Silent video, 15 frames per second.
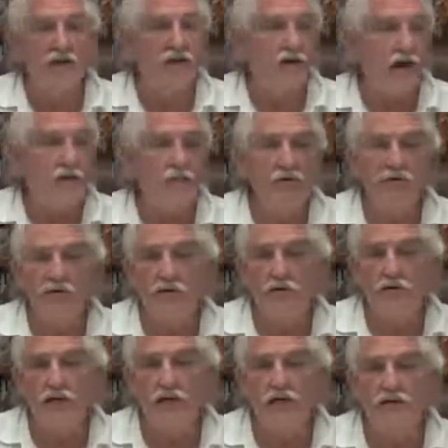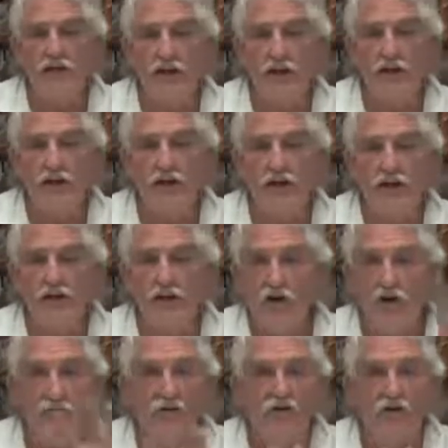the omnivores are the second, the
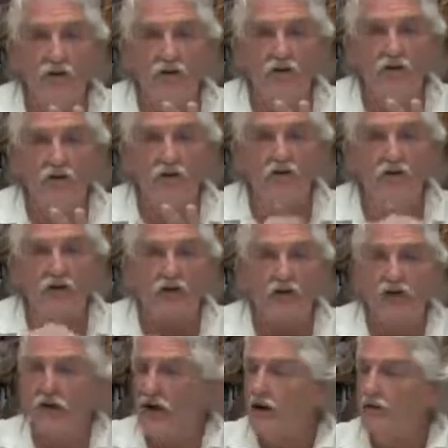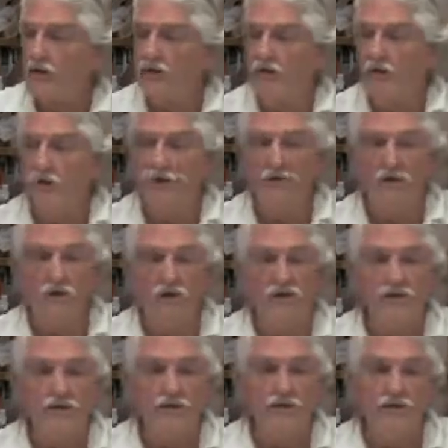herbivores are the third, and the frugivores
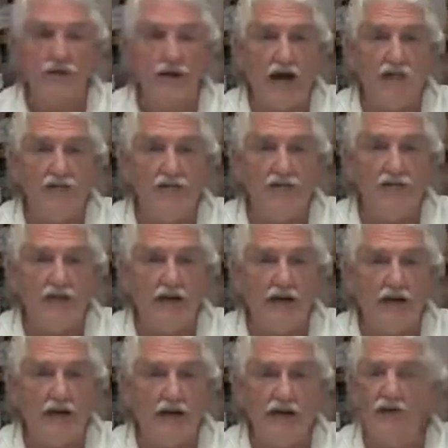sit at the top of the chain.